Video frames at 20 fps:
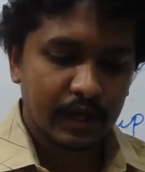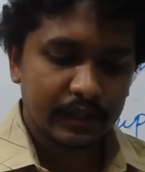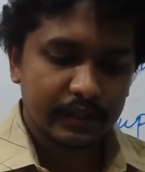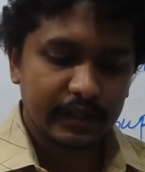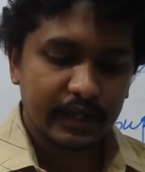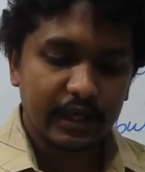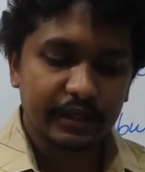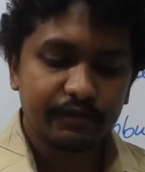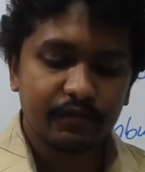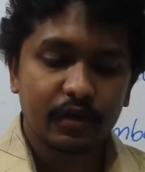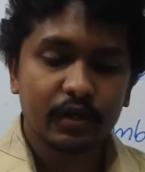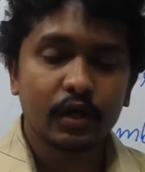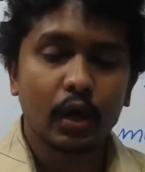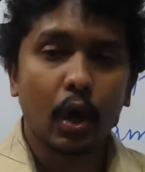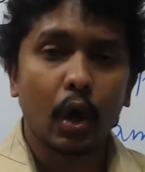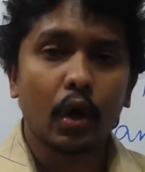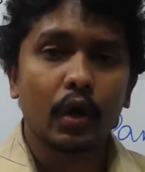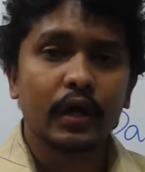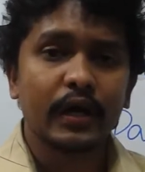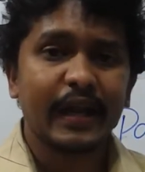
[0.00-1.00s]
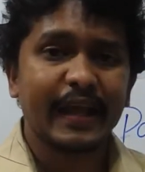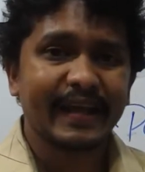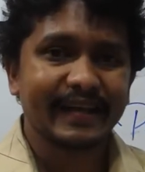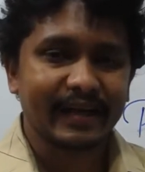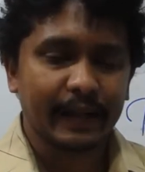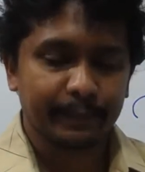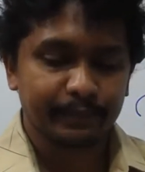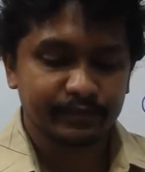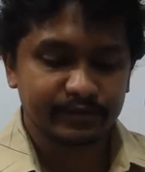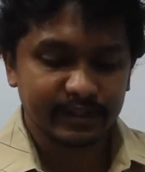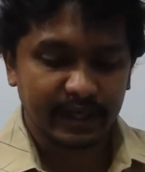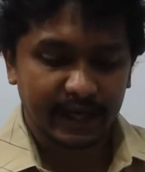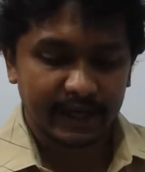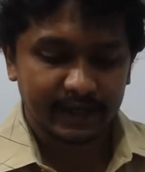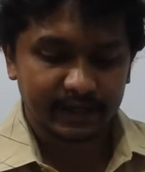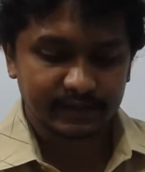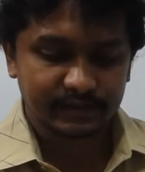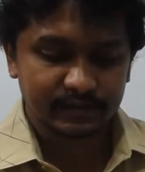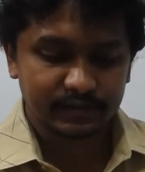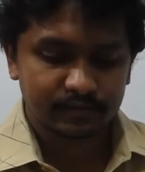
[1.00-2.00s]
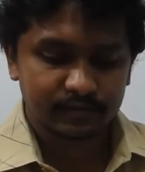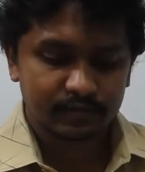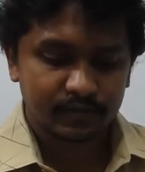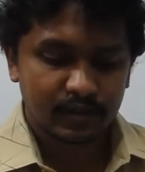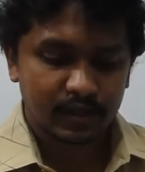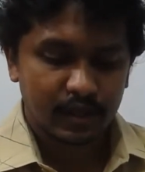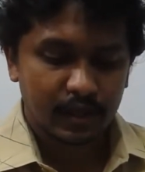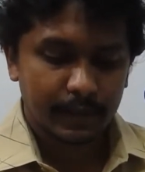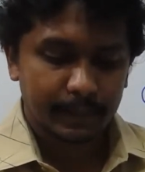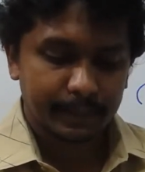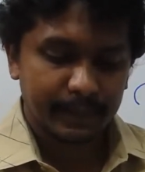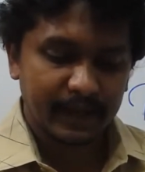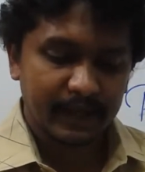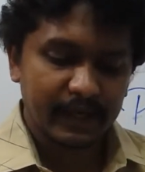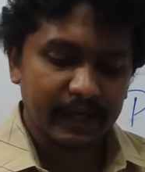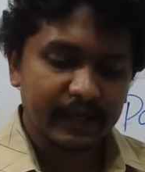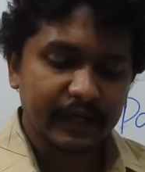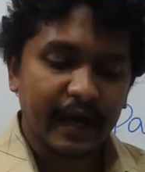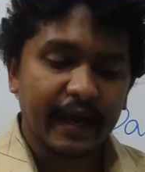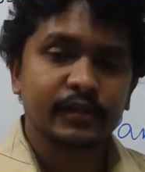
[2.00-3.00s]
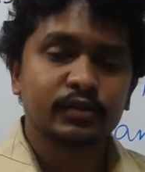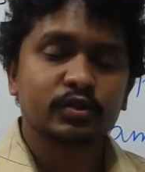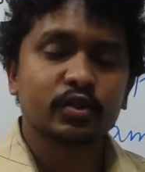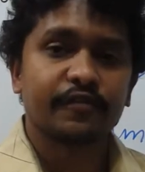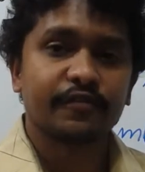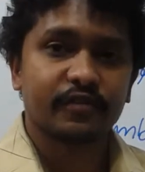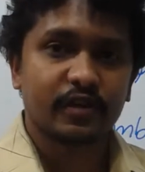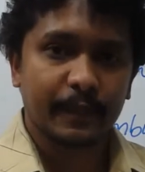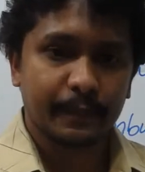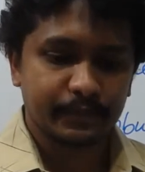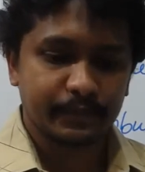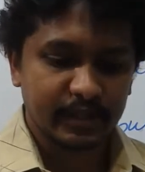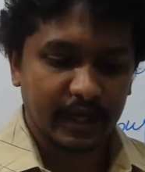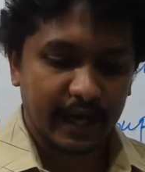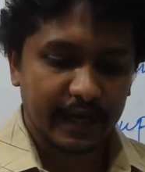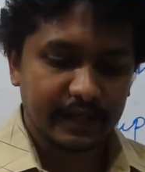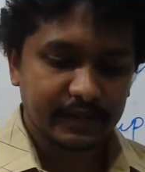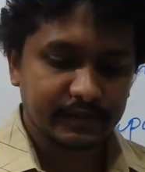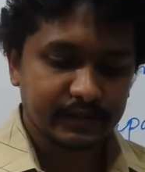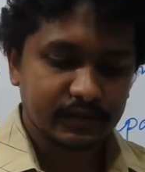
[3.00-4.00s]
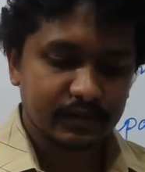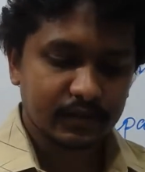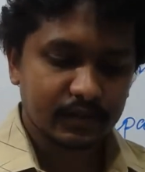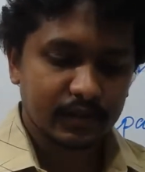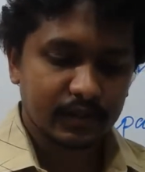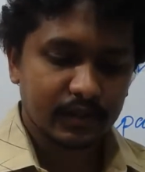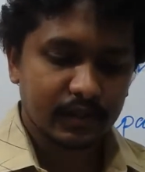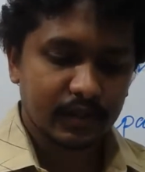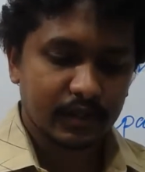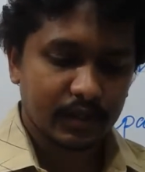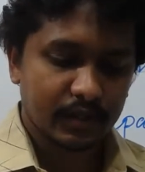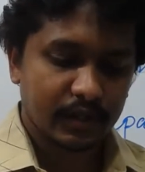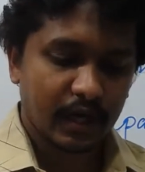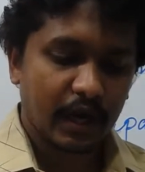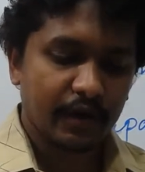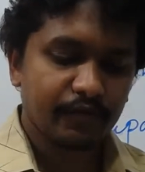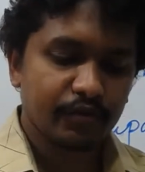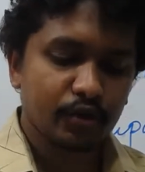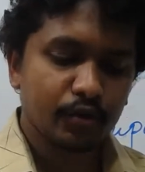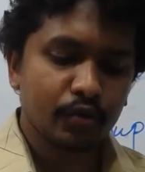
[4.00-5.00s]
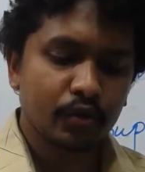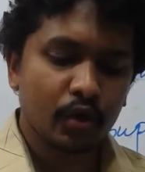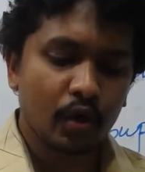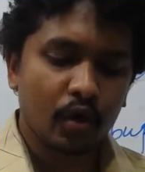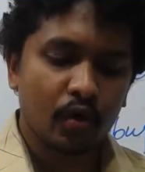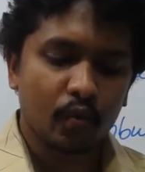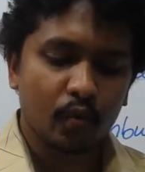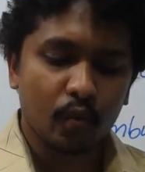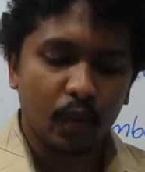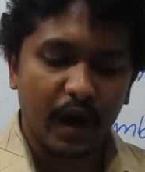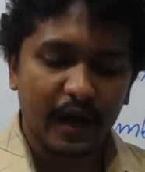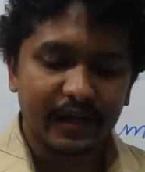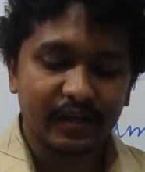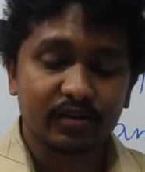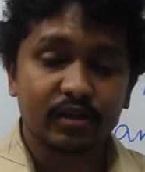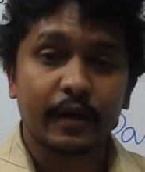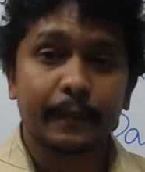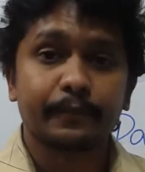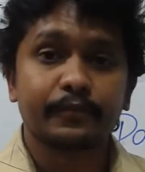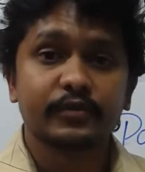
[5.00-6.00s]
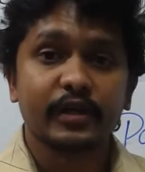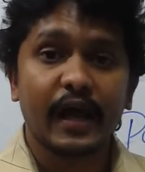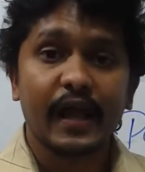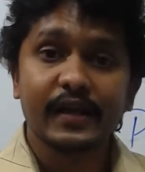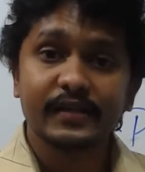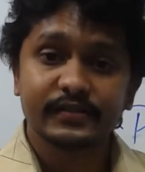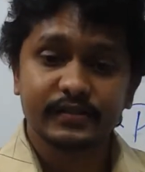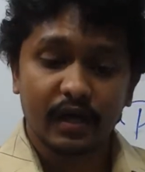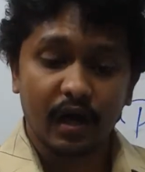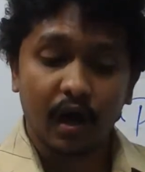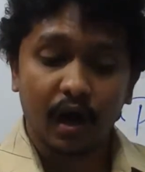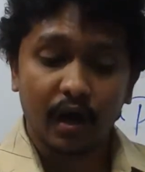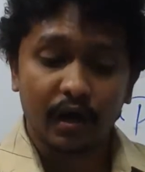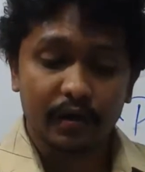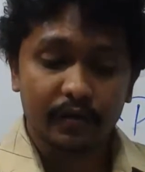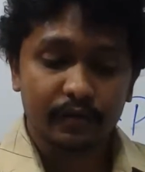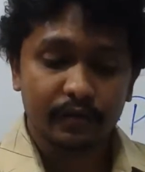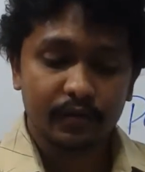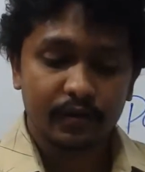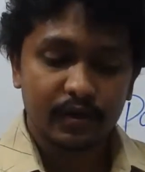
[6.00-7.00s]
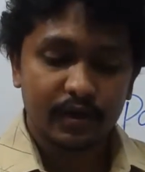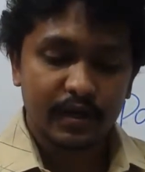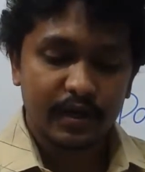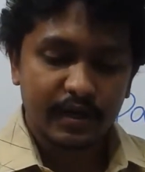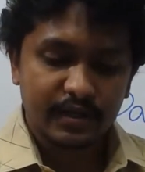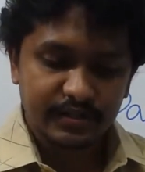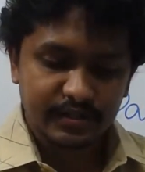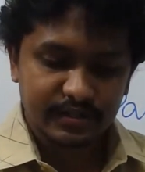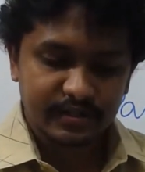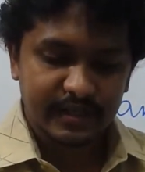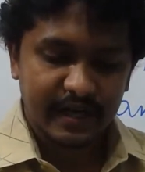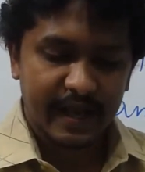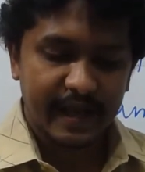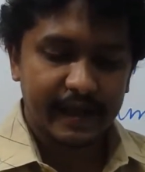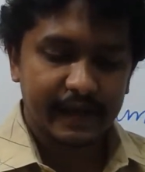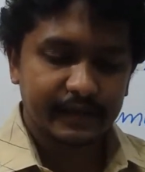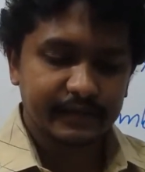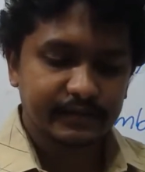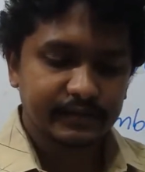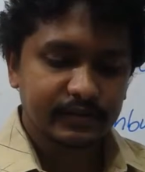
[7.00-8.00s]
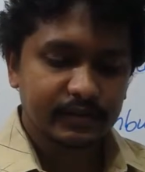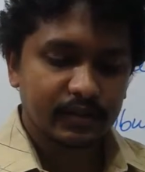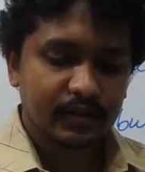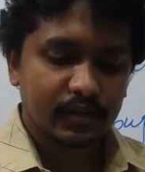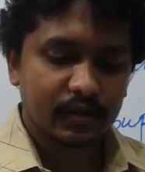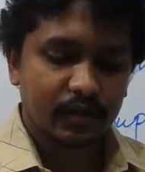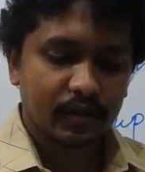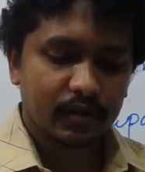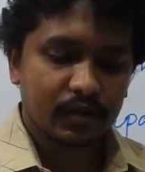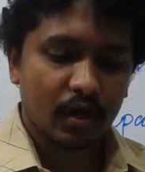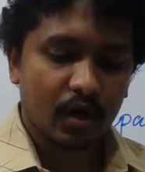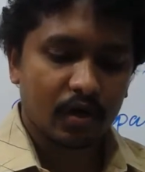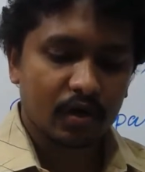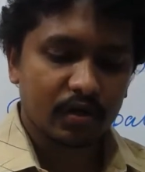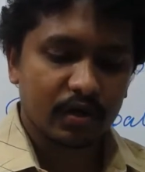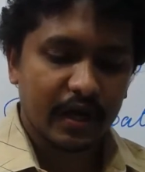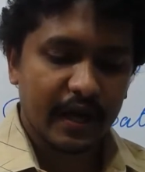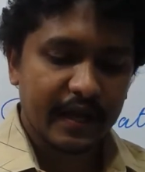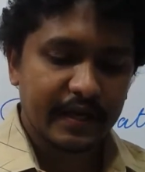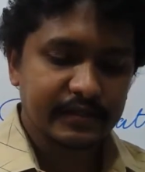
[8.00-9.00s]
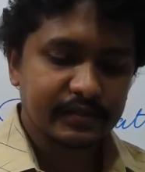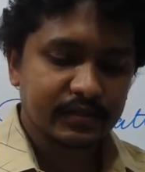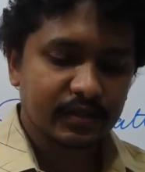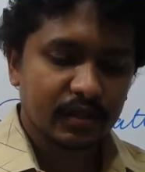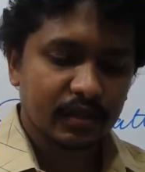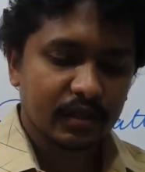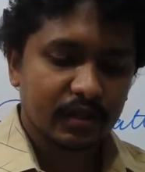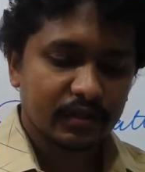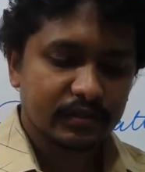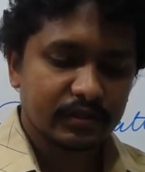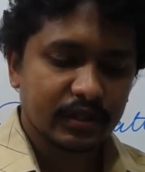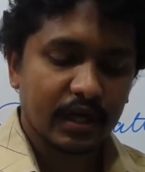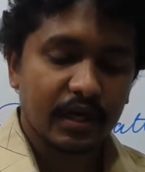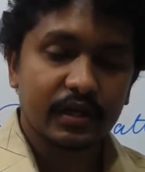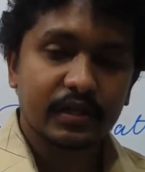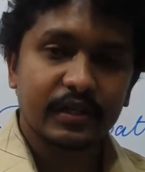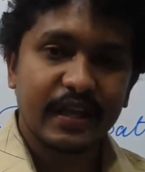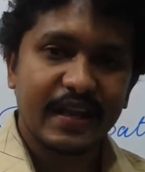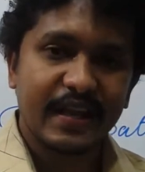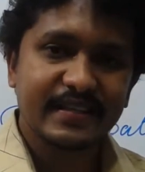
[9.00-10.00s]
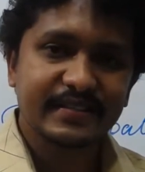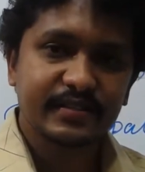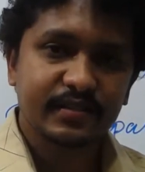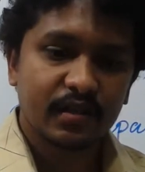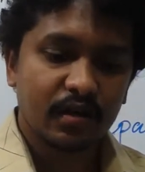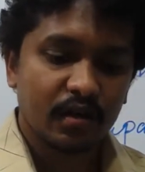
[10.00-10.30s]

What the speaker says: There were only reptiles, many kinds of reptiles. Now you know what reptiles are. Snakes, crocodiles, turtles,